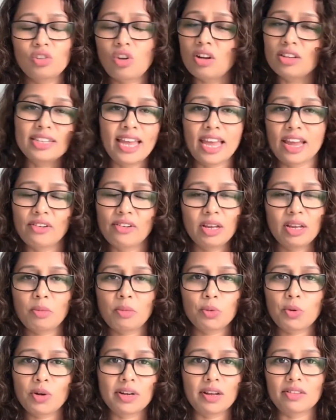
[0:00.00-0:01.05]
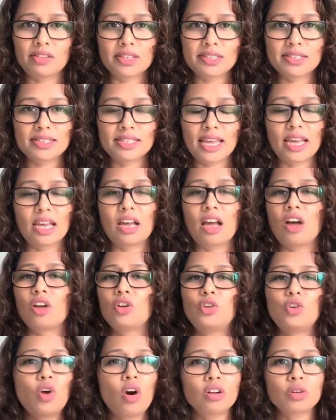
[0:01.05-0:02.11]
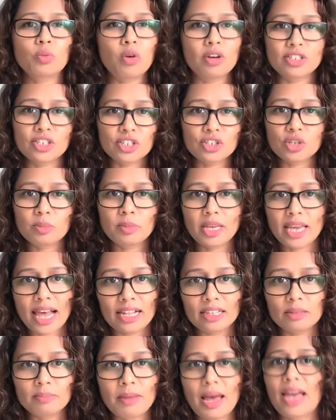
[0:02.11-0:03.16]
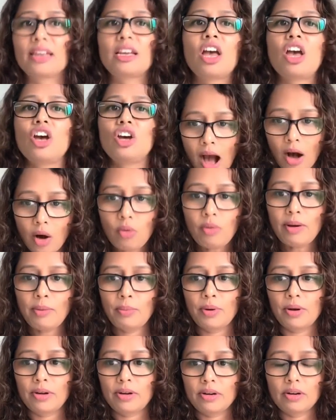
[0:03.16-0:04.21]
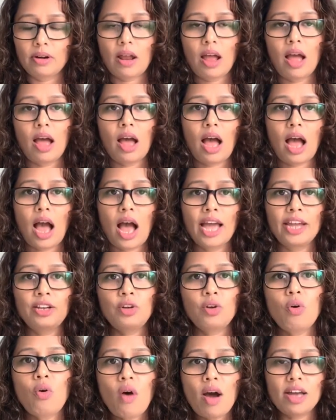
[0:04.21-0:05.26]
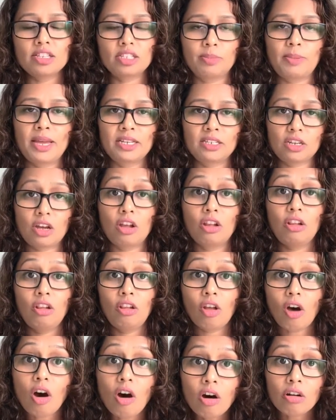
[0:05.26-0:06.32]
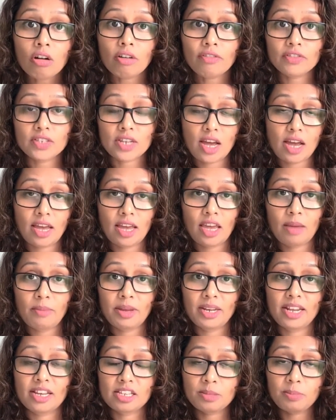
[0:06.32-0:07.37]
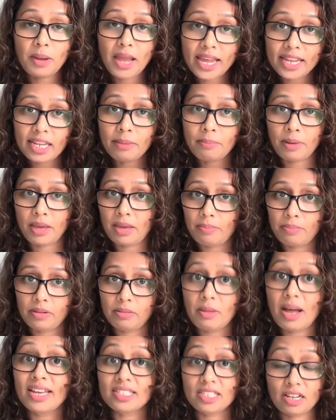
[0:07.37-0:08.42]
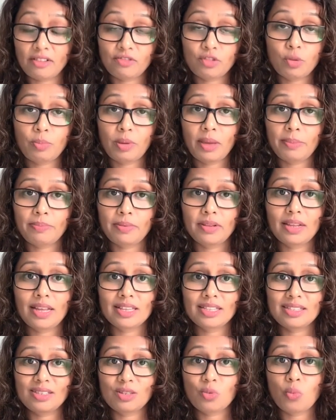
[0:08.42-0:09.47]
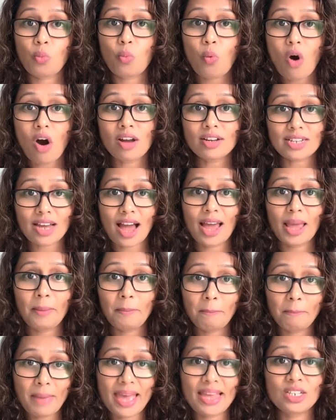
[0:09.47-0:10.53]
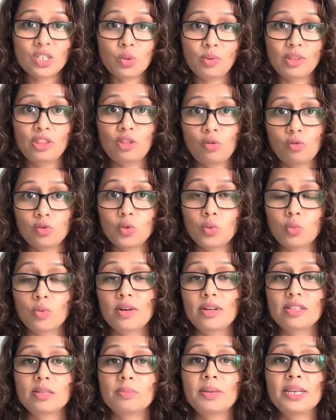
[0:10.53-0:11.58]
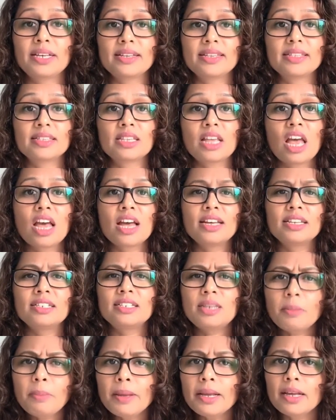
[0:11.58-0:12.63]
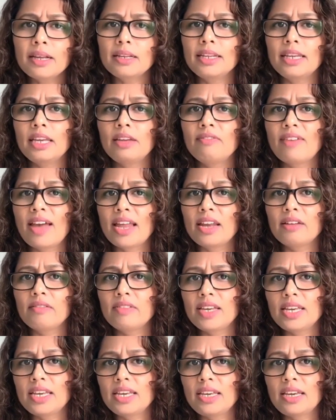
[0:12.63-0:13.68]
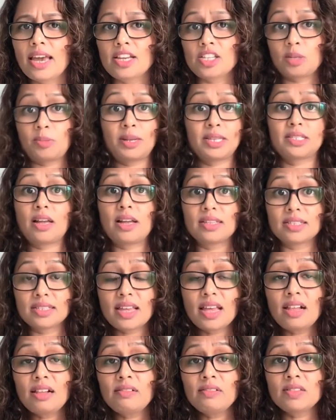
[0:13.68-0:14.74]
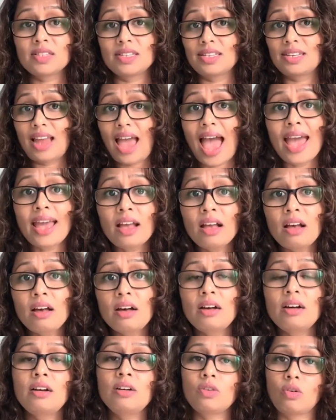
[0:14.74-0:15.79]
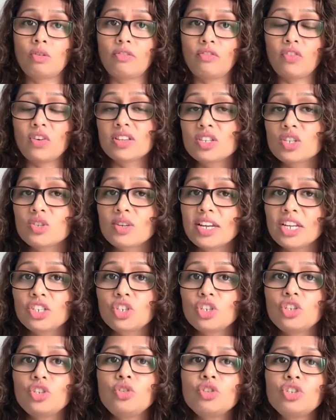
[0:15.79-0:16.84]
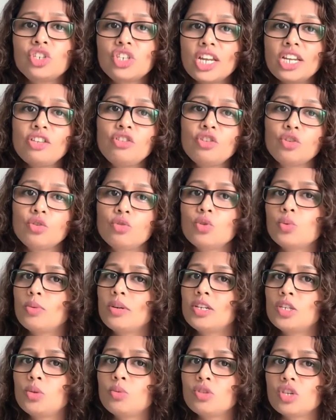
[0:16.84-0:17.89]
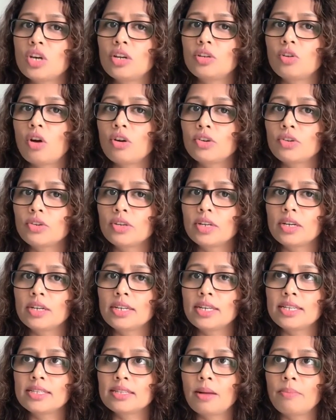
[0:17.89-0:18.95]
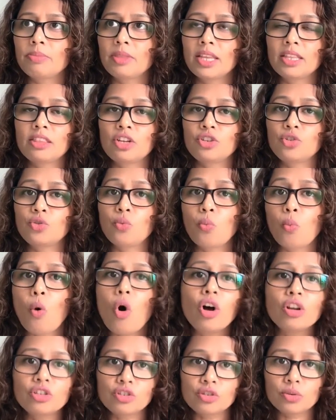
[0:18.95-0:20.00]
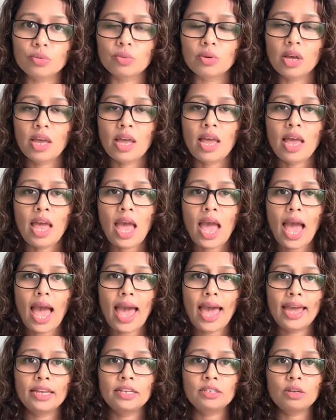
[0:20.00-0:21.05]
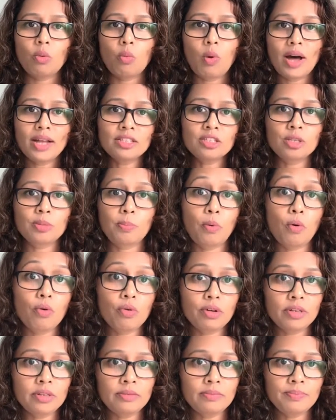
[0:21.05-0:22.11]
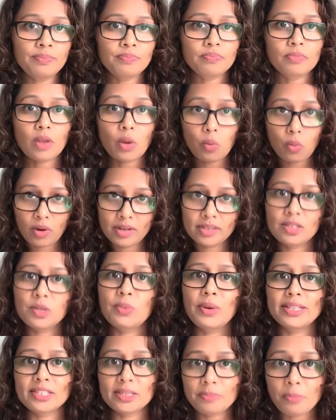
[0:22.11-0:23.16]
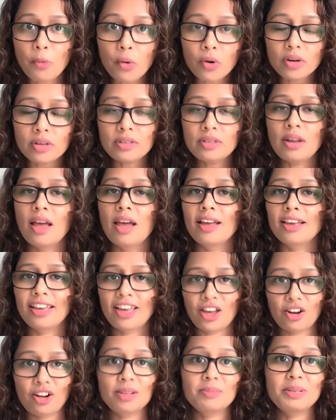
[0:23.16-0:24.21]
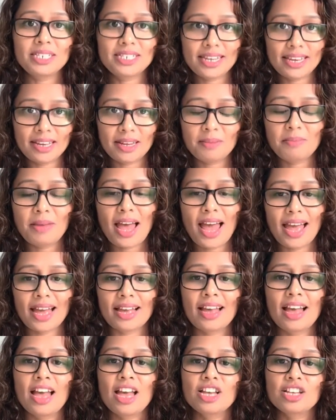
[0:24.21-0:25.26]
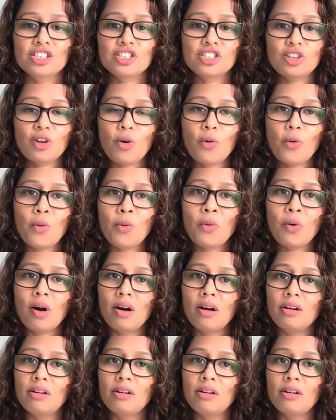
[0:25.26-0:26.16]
not caring about what others think, not wanting to be held back. However, I know I spent a lot of time in explaining people, myself to people, as to what I meant with those words, because typically when we express ourselves in anger or frustration, you tend to use words which are not really something that you want to. And words once spoken cannot be taken back. So